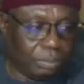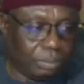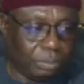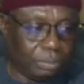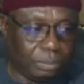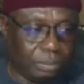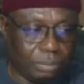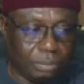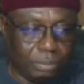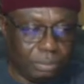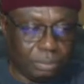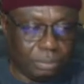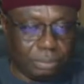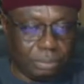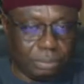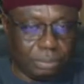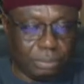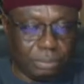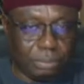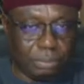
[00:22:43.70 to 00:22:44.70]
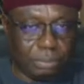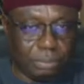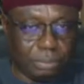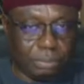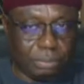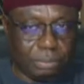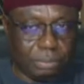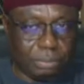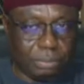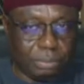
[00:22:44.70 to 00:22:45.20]

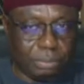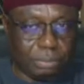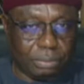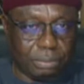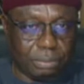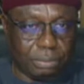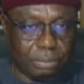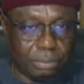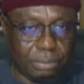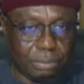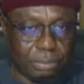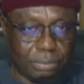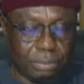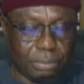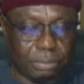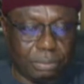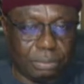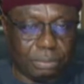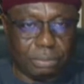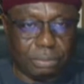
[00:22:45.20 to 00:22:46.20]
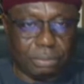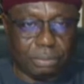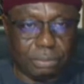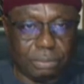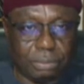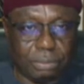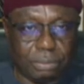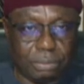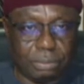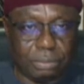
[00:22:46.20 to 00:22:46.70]

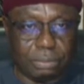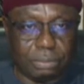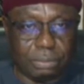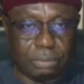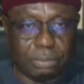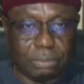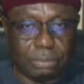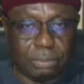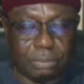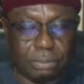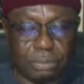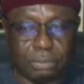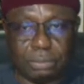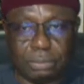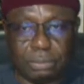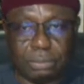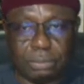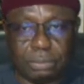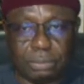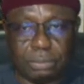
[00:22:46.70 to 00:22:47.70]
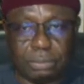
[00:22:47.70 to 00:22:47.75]
No words are spoken by the person on screen.